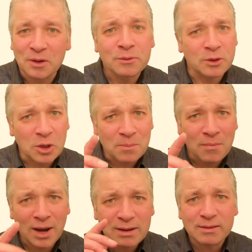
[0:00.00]
So you
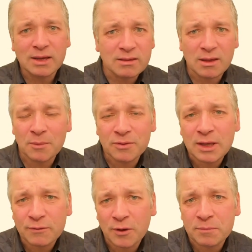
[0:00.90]
might see some of
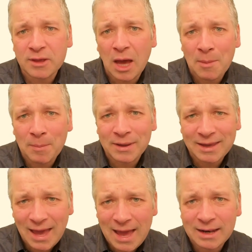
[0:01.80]
these verbs come up
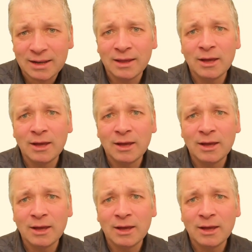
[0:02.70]
again